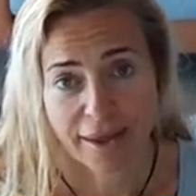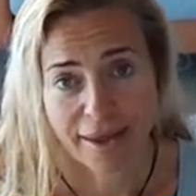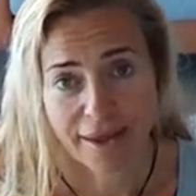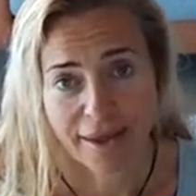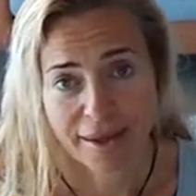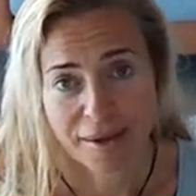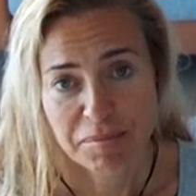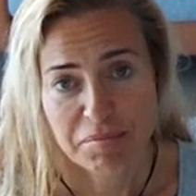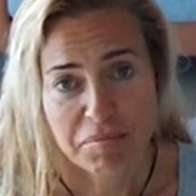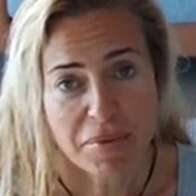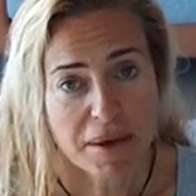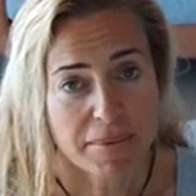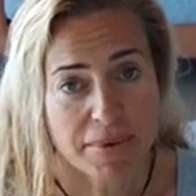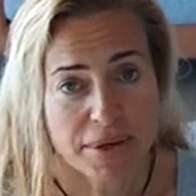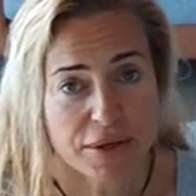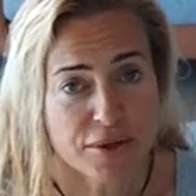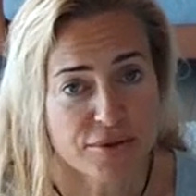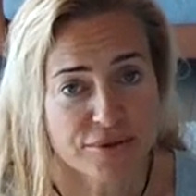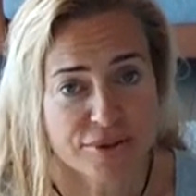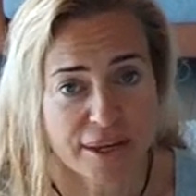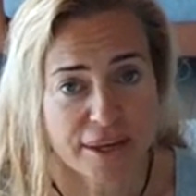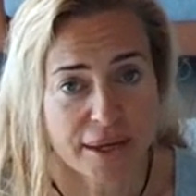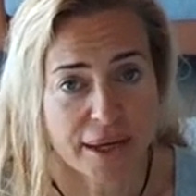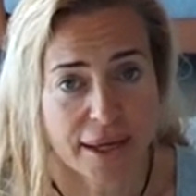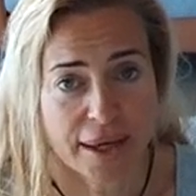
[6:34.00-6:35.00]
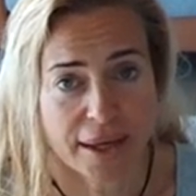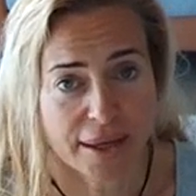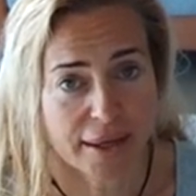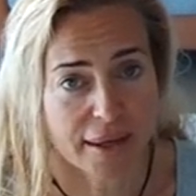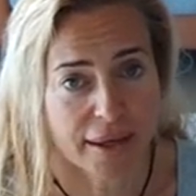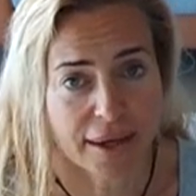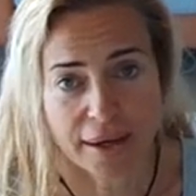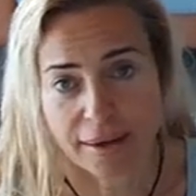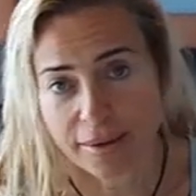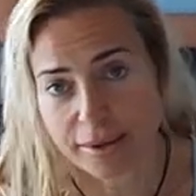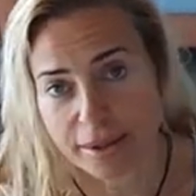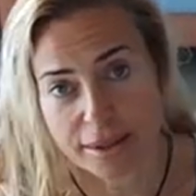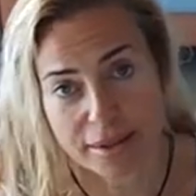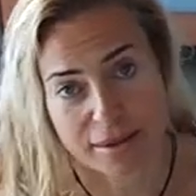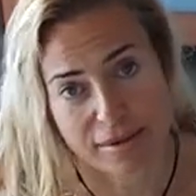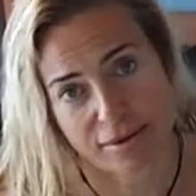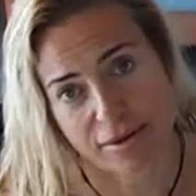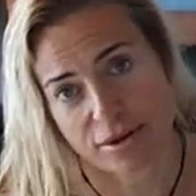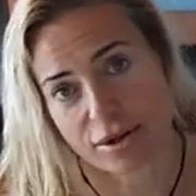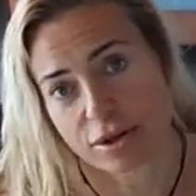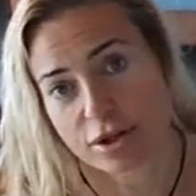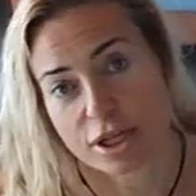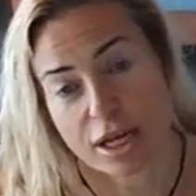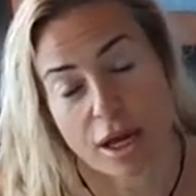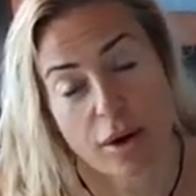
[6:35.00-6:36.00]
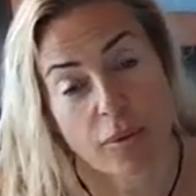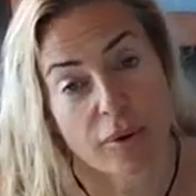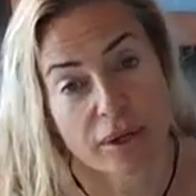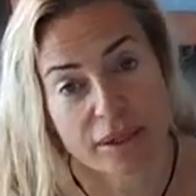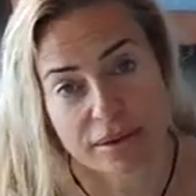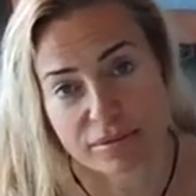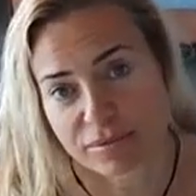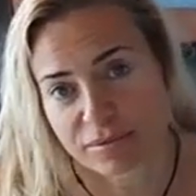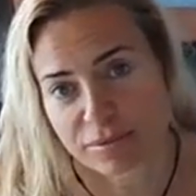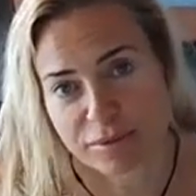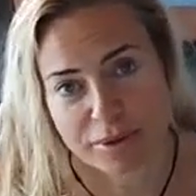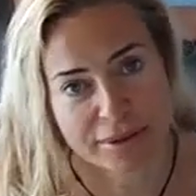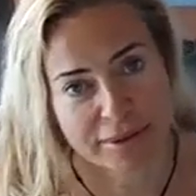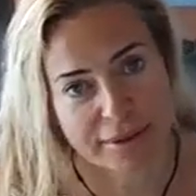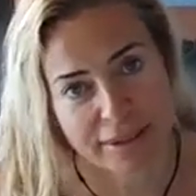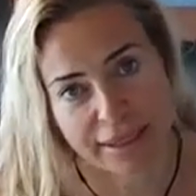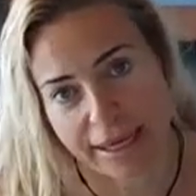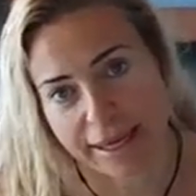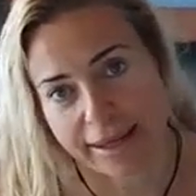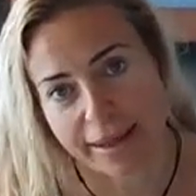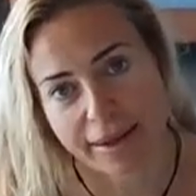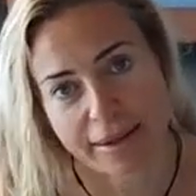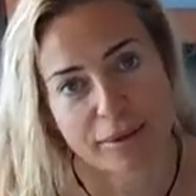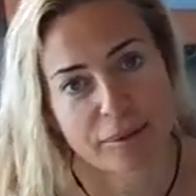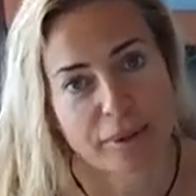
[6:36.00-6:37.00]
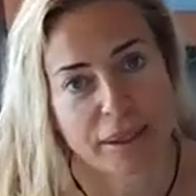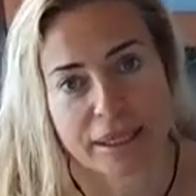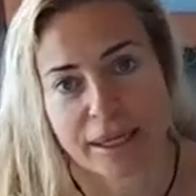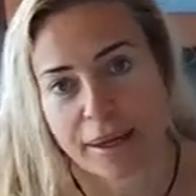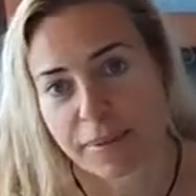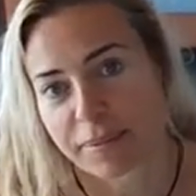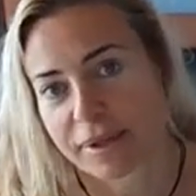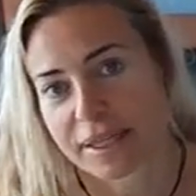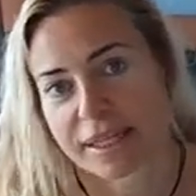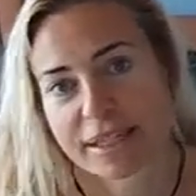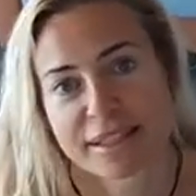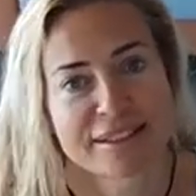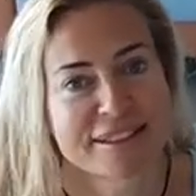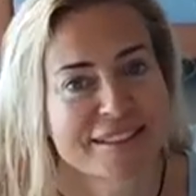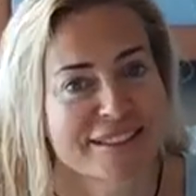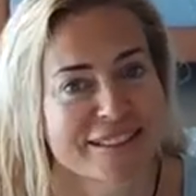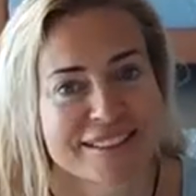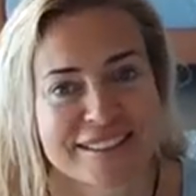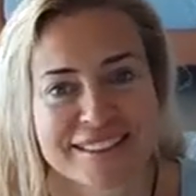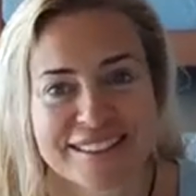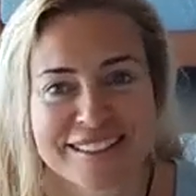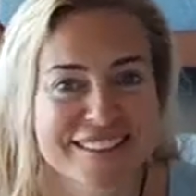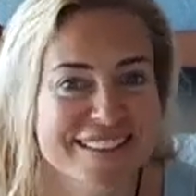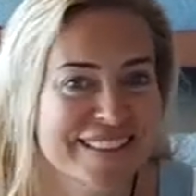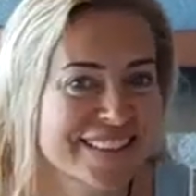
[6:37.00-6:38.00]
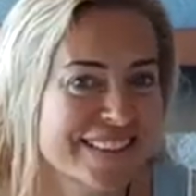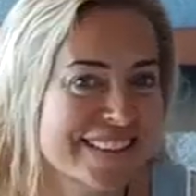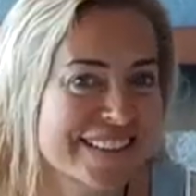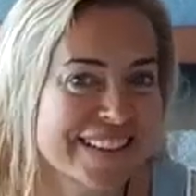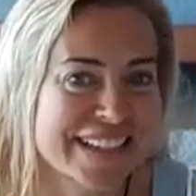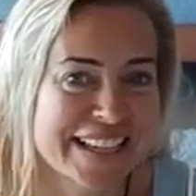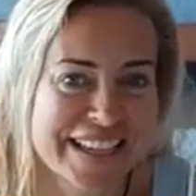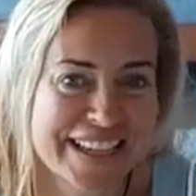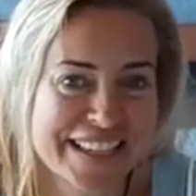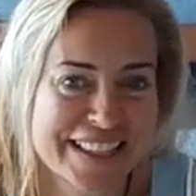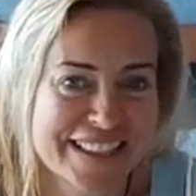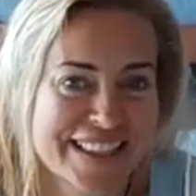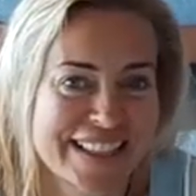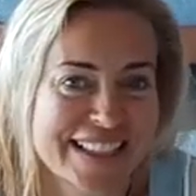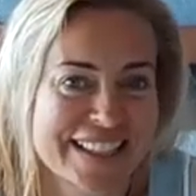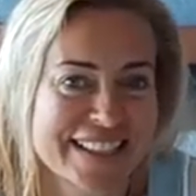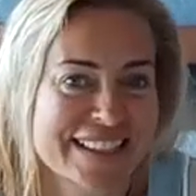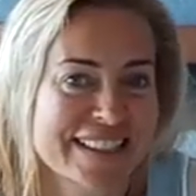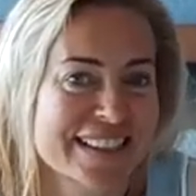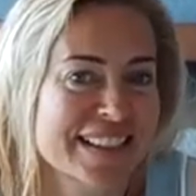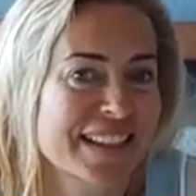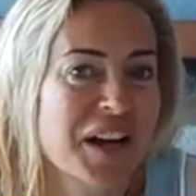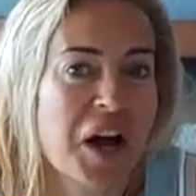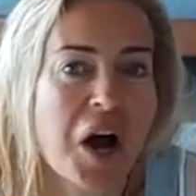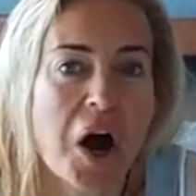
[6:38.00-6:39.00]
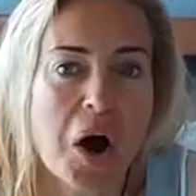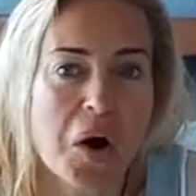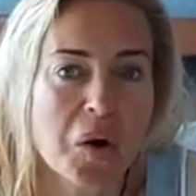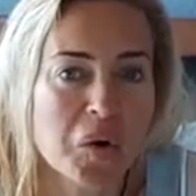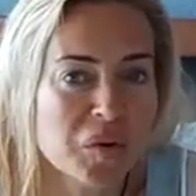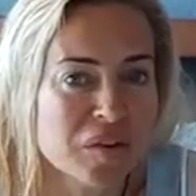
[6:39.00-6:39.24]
Maybe you say, Rosa, what the hell? I mean, this how